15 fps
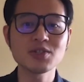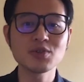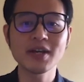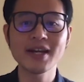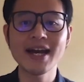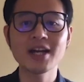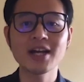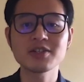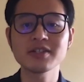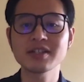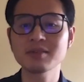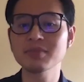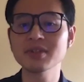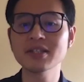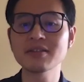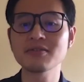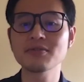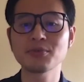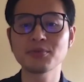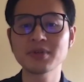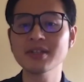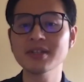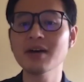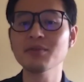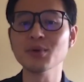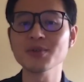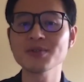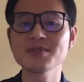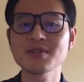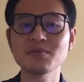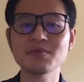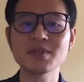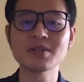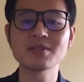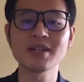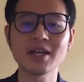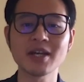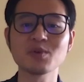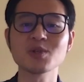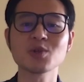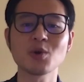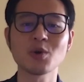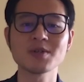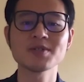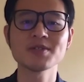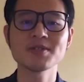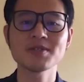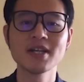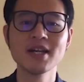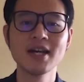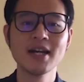you can actually complete 3 levels of these language courses.